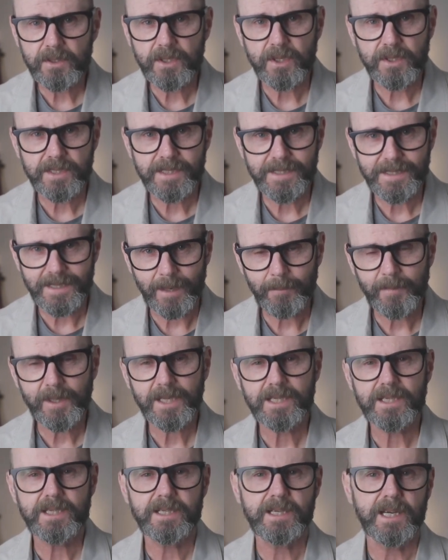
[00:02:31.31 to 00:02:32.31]
to some
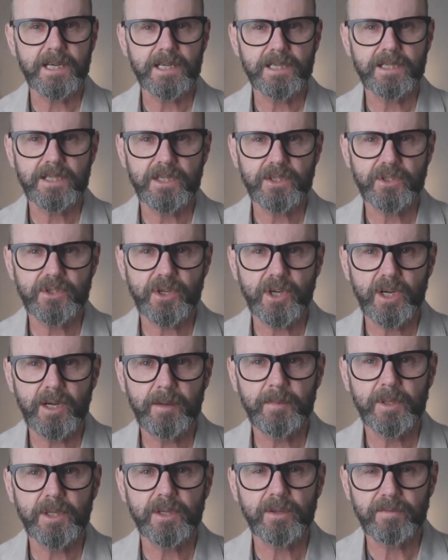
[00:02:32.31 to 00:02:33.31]
extent,
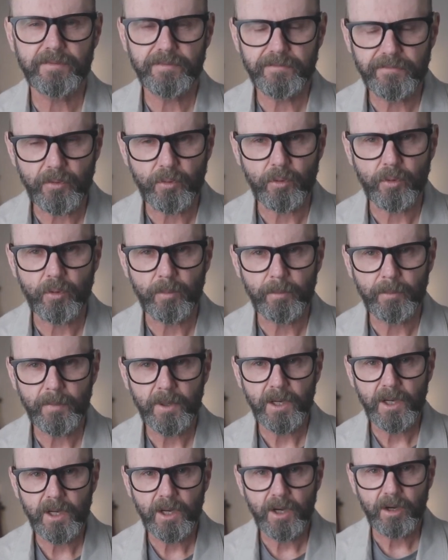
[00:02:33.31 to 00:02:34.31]
determine the form